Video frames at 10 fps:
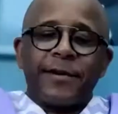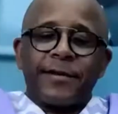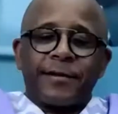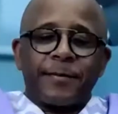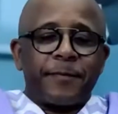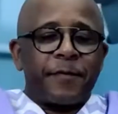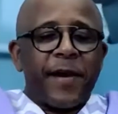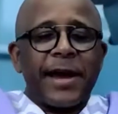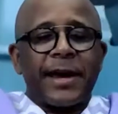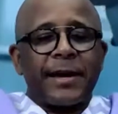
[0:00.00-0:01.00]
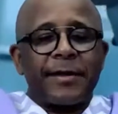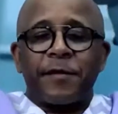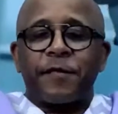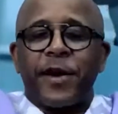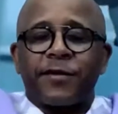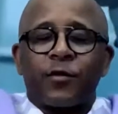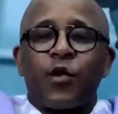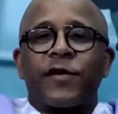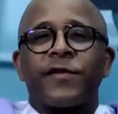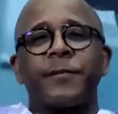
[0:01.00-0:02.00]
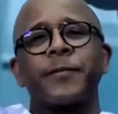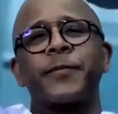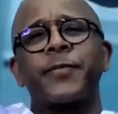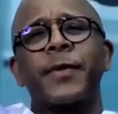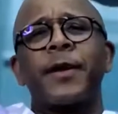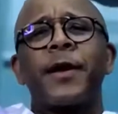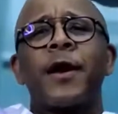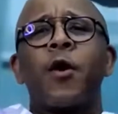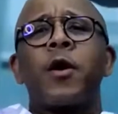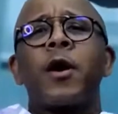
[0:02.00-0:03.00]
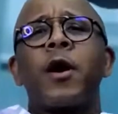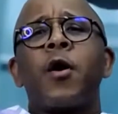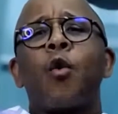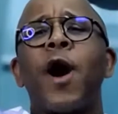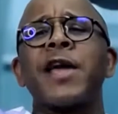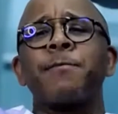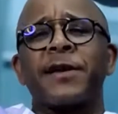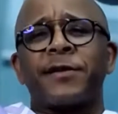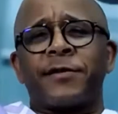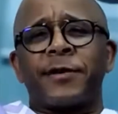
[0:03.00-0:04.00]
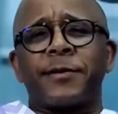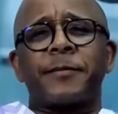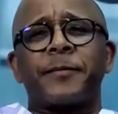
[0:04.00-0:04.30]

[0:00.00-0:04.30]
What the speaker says: just fire the first question. Why medicine?